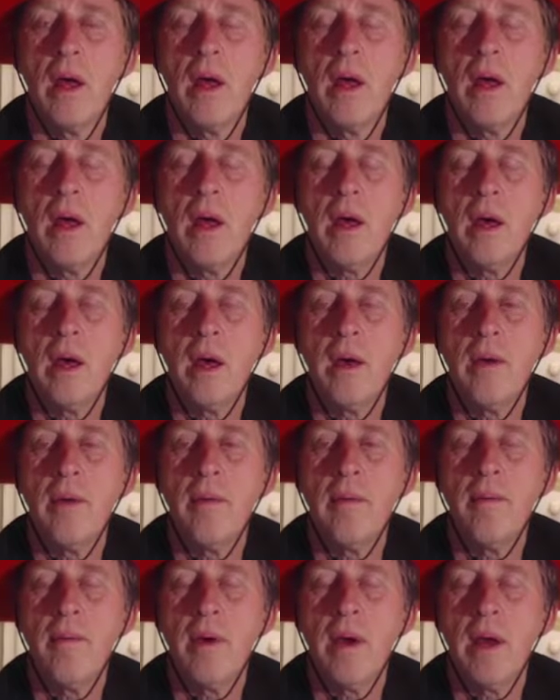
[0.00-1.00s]

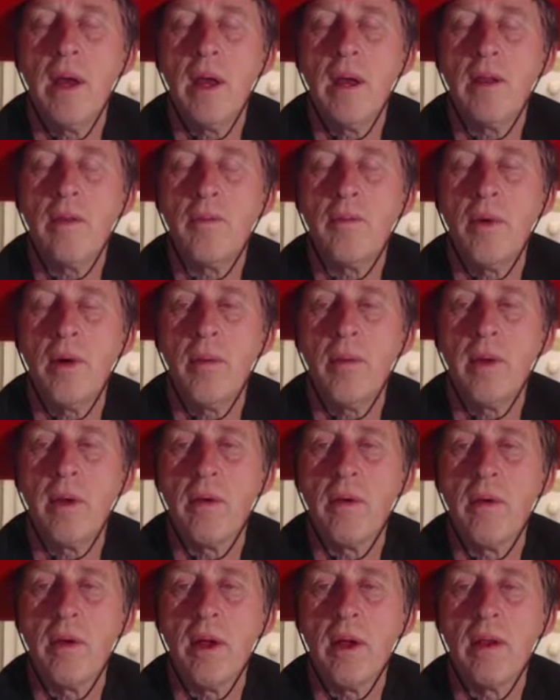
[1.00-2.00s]
and it's probably
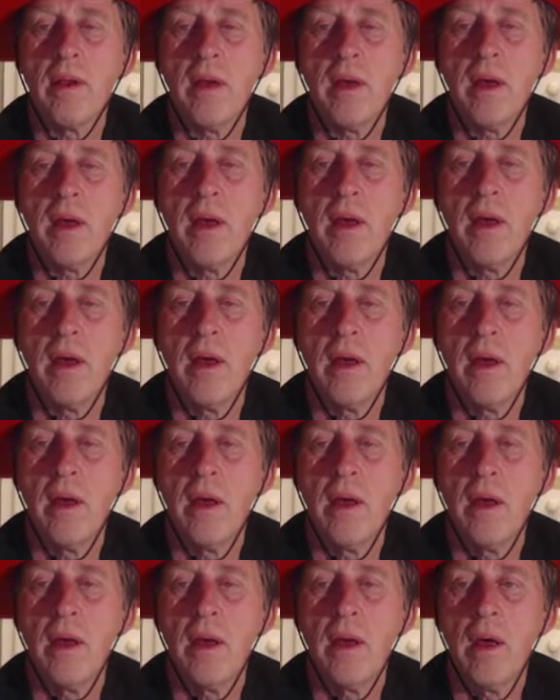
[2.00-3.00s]
correct here,
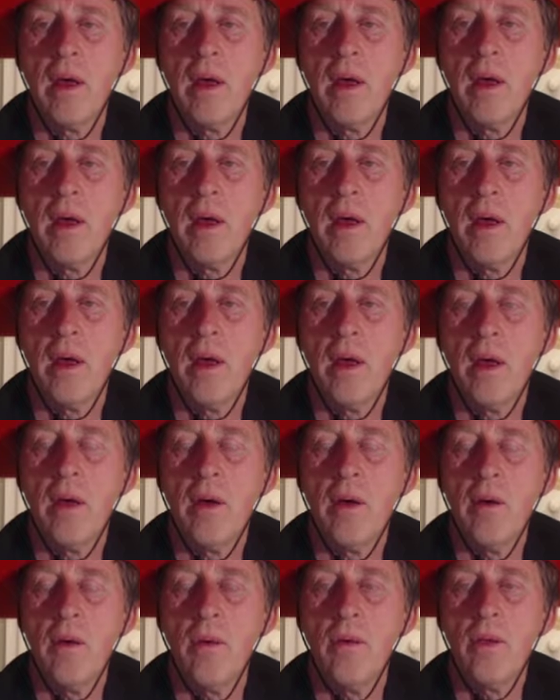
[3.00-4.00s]

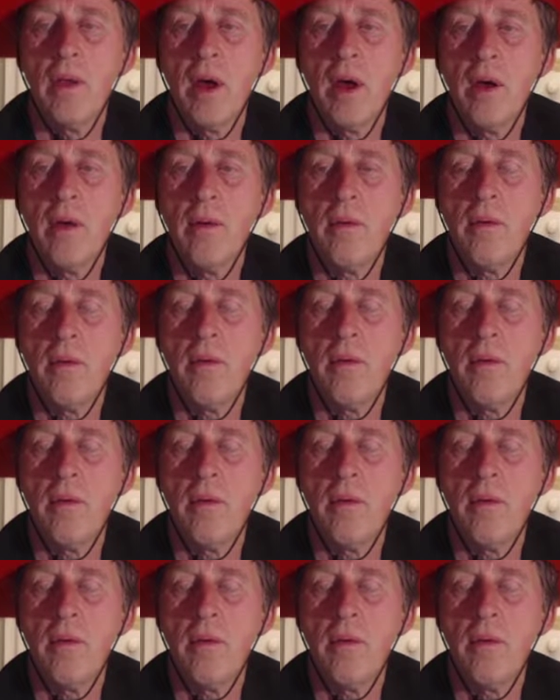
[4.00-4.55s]
although